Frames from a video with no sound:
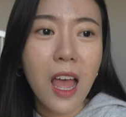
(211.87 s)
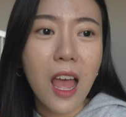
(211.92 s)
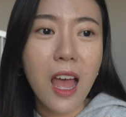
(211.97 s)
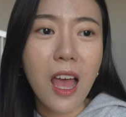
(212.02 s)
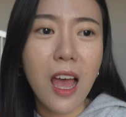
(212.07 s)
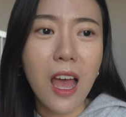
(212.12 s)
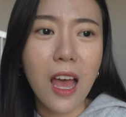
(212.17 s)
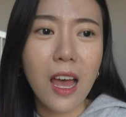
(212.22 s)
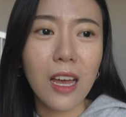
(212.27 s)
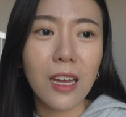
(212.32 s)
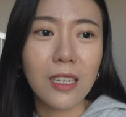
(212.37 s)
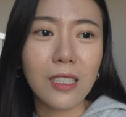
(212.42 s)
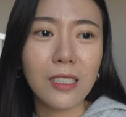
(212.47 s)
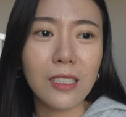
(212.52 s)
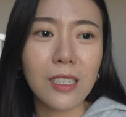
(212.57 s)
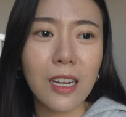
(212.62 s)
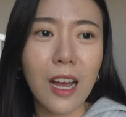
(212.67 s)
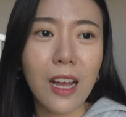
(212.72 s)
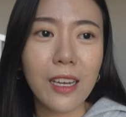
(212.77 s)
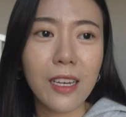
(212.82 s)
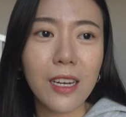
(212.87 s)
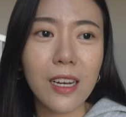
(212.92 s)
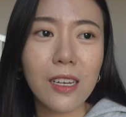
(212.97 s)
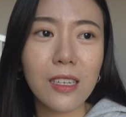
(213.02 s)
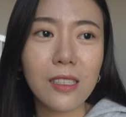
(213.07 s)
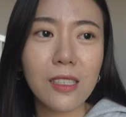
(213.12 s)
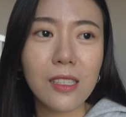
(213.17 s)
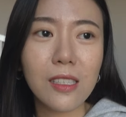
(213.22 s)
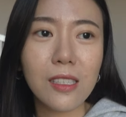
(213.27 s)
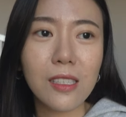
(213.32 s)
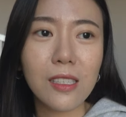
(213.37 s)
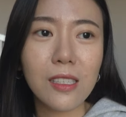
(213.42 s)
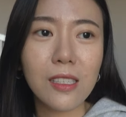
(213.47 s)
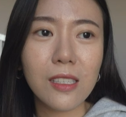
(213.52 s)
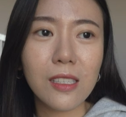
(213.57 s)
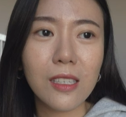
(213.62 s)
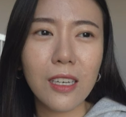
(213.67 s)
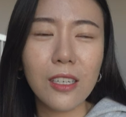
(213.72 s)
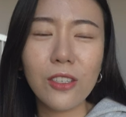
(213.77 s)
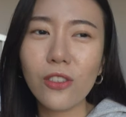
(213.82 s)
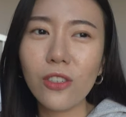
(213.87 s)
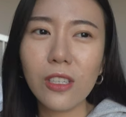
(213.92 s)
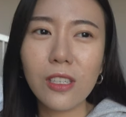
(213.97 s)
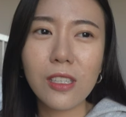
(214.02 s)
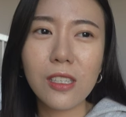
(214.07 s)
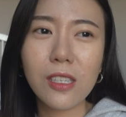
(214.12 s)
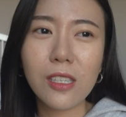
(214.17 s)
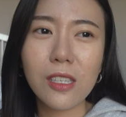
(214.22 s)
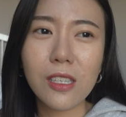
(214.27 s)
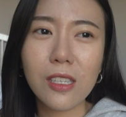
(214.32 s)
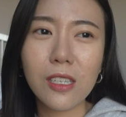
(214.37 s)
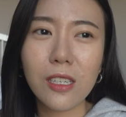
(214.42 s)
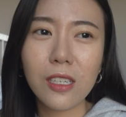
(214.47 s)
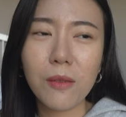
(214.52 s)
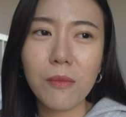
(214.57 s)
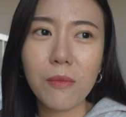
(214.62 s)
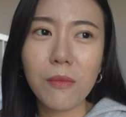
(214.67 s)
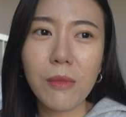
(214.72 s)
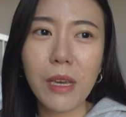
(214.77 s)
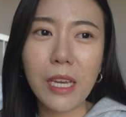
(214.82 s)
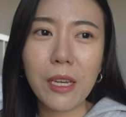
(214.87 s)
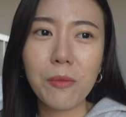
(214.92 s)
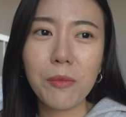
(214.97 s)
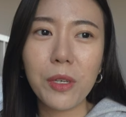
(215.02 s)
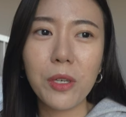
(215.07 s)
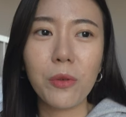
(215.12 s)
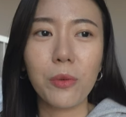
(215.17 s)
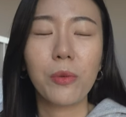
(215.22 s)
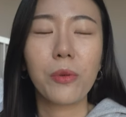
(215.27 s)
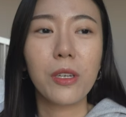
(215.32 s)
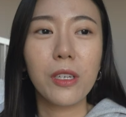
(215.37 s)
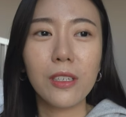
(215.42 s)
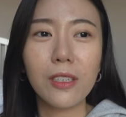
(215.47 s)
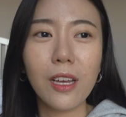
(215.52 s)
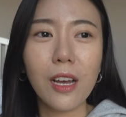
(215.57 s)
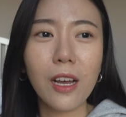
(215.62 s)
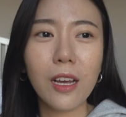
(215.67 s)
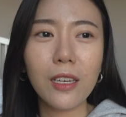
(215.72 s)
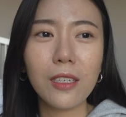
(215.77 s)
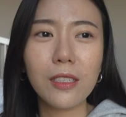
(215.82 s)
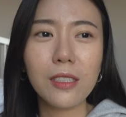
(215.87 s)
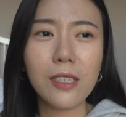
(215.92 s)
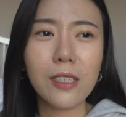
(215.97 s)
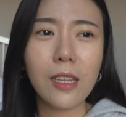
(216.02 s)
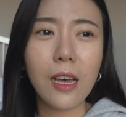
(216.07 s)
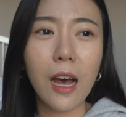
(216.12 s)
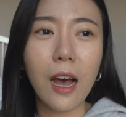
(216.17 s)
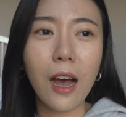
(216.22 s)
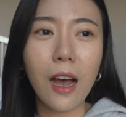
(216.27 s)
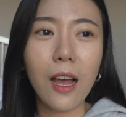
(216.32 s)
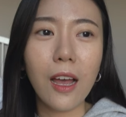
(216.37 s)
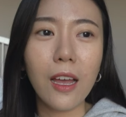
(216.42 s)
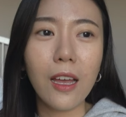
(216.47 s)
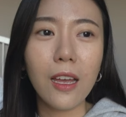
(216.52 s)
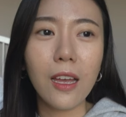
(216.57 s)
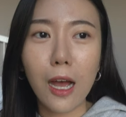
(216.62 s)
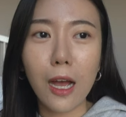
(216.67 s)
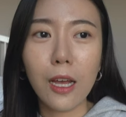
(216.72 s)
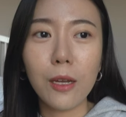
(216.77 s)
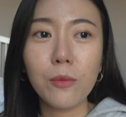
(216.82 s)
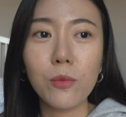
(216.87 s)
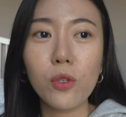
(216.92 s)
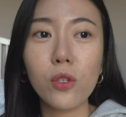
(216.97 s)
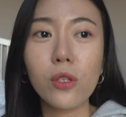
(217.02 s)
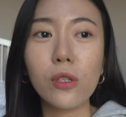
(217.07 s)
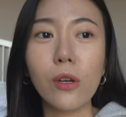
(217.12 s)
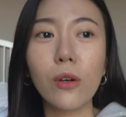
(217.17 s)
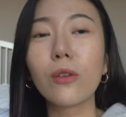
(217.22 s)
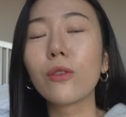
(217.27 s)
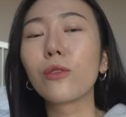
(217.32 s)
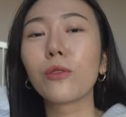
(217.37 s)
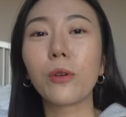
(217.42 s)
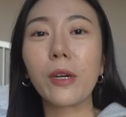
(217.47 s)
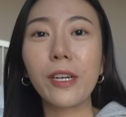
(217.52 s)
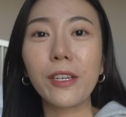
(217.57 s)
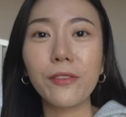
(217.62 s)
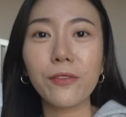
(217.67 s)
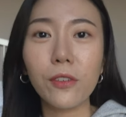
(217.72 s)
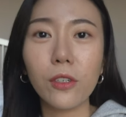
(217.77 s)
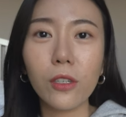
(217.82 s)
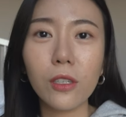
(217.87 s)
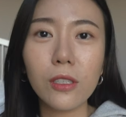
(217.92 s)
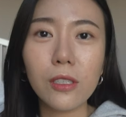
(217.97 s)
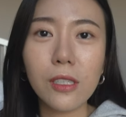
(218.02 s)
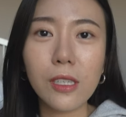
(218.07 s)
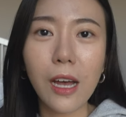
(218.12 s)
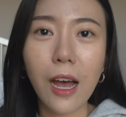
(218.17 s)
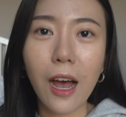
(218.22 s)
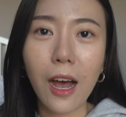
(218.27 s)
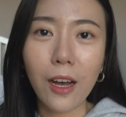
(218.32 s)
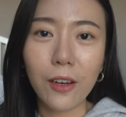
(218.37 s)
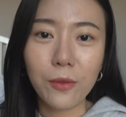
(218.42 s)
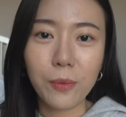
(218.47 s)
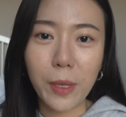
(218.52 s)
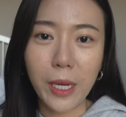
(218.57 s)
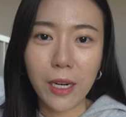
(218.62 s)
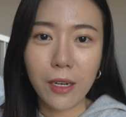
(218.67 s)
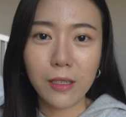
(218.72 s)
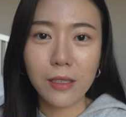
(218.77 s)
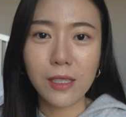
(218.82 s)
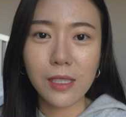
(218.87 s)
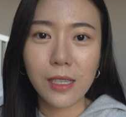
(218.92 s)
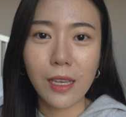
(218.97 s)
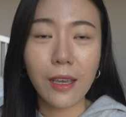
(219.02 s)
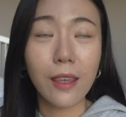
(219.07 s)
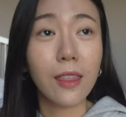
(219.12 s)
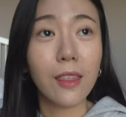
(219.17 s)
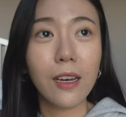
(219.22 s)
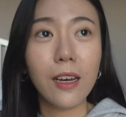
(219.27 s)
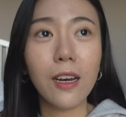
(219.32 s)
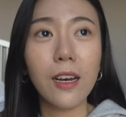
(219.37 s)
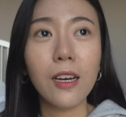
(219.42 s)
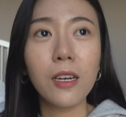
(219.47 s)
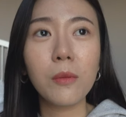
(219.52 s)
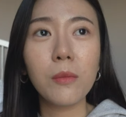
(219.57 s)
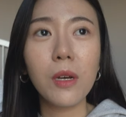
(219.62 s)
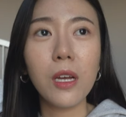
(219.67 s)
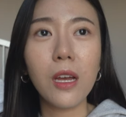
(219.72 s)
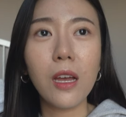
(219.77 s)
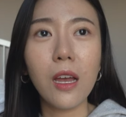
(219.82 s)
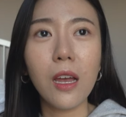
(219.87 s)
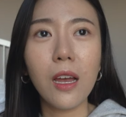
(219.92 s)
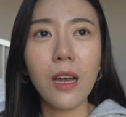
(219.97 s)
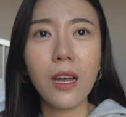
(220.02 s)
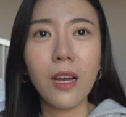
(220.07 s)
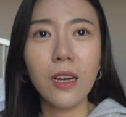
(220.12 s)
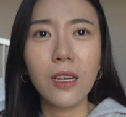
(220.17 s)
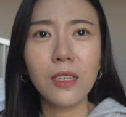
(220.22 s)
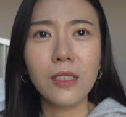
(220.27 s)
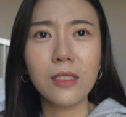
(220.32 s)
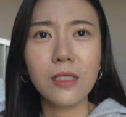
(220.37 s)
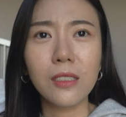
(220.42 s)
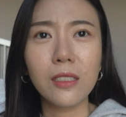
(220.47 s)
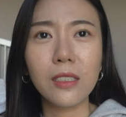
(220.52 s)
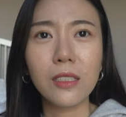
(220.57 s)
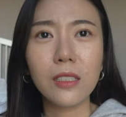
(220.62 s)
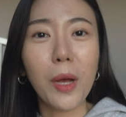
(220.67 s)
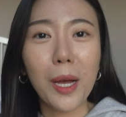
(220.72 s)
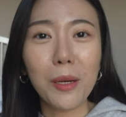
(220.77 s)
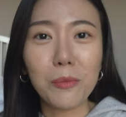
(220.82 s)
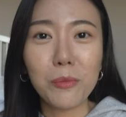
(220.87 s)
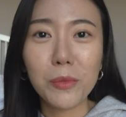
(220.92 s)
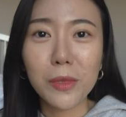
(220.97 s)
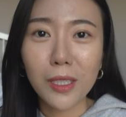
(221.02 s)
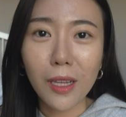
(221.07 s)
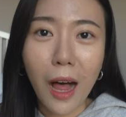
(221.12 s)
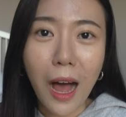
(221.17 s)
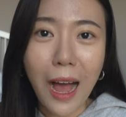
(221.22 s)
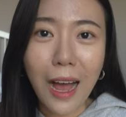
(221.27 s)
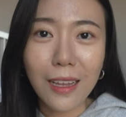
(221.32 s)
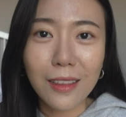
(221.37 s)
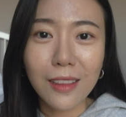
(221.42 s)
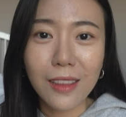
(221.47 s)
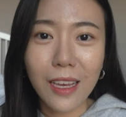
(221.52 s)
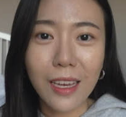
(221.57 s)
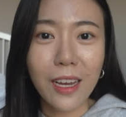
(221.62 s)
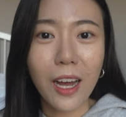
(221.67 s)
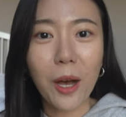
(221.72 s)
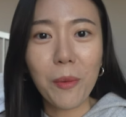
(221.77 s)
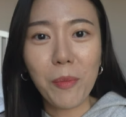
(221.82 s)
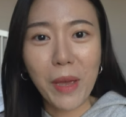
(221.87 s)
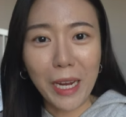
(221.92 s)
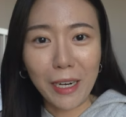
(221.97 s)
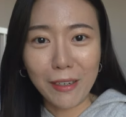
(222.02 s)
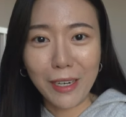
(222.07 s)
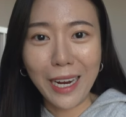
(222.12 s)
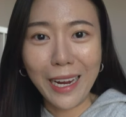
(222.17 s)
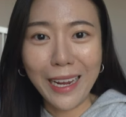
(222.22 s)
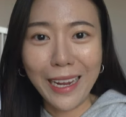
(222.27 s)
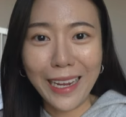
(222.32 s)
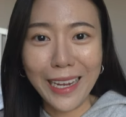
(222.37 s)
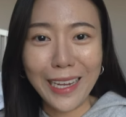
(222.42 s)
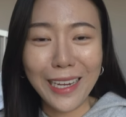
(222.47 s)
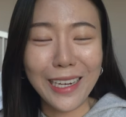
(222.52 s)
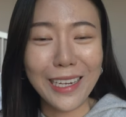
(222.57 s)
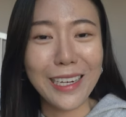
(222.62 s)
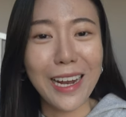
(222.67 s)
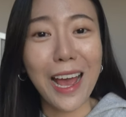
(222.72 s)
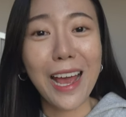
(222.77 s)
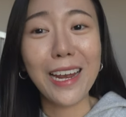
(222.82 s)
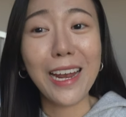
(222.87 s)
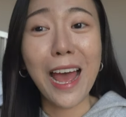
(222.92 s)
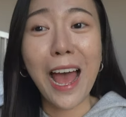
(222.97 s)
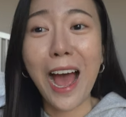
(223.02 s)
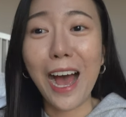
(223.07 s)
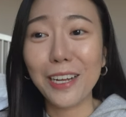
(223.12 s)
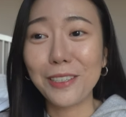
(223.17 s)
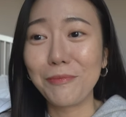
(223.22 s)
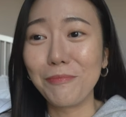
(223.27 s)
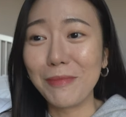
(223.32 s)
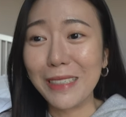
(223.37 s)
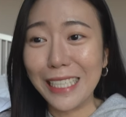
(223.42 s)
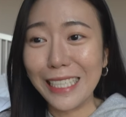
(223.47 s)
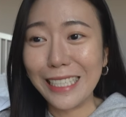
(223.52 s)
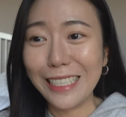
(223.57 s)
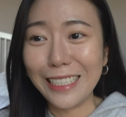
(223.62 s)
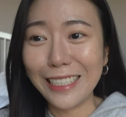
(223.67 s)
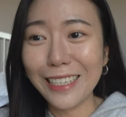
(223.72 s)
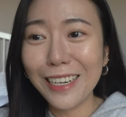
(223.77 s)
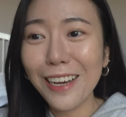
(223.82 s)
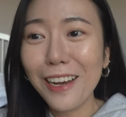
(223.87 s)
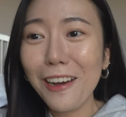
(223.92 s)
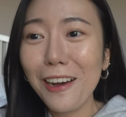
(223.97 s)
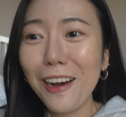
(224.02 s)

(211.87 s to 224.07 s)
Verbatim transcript: And I guess it just made me realize that I'm so grateful to have parents like them, and I'm glad they got married and had me.